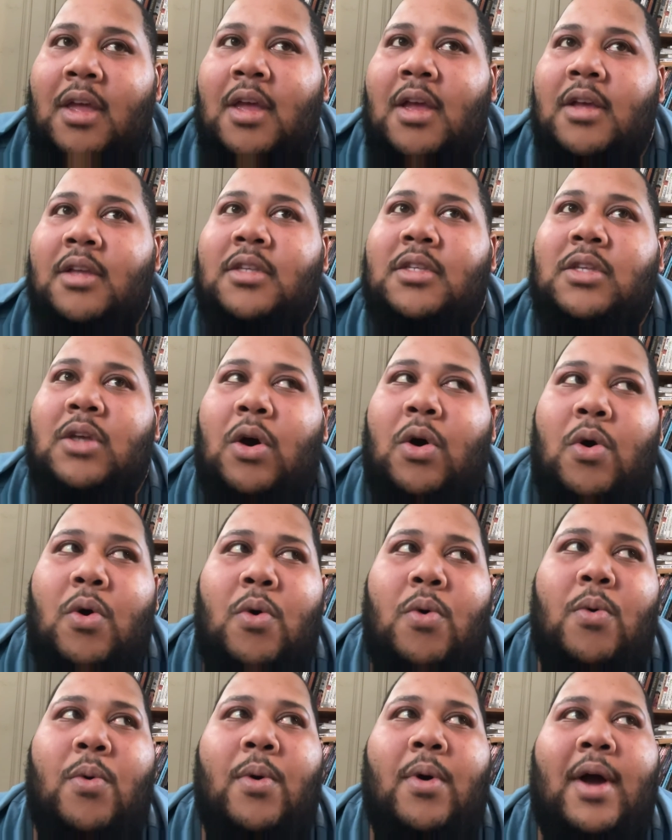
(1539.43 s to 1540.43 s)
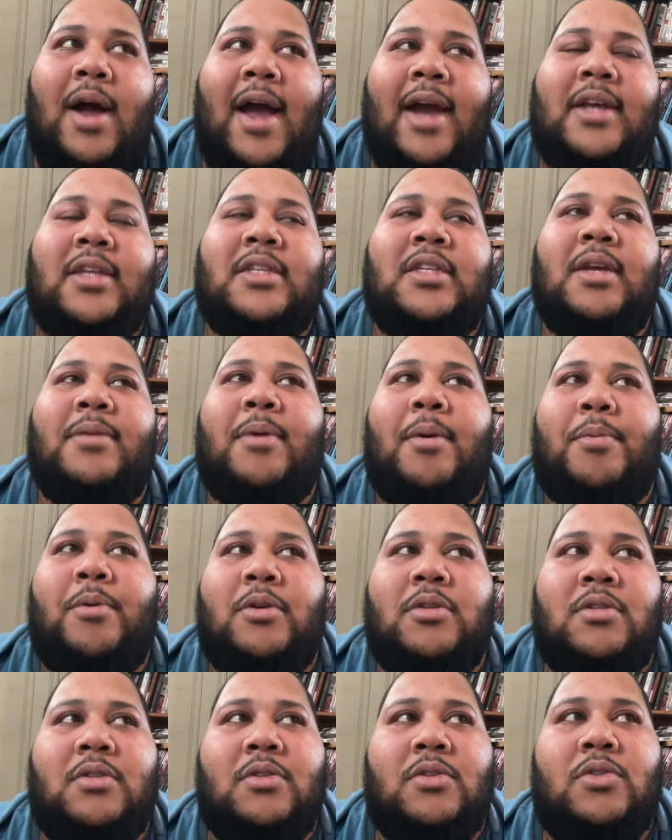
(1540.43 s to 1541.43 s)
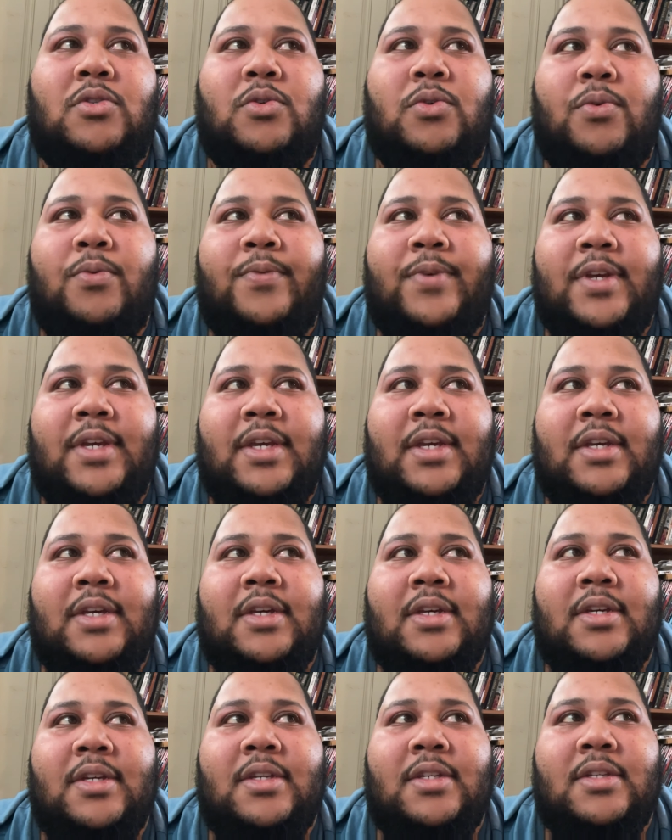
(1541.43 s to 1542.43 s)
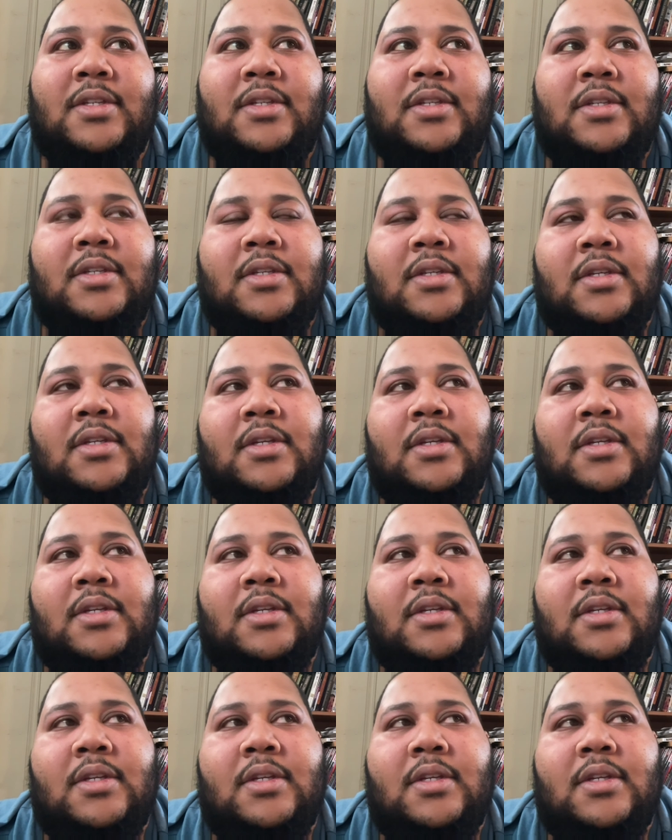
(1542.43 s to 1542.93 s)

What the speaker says: So I can say my personal truth is,